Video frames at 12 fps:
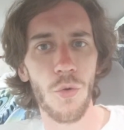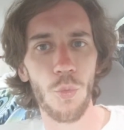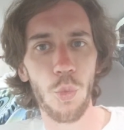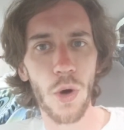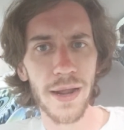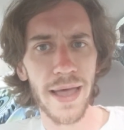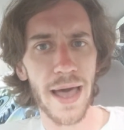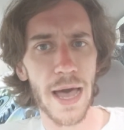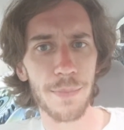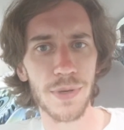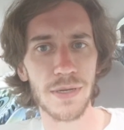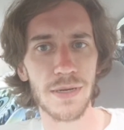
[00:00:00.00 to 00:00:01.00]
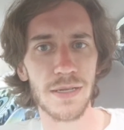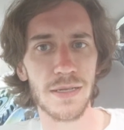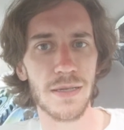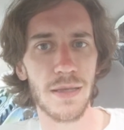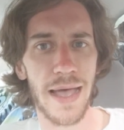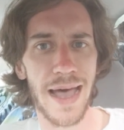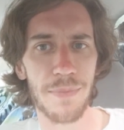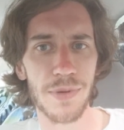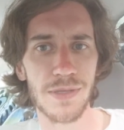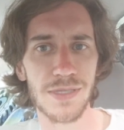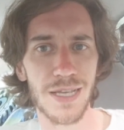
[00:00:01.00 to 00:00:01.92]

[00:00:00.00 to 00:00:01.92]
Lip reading: What happens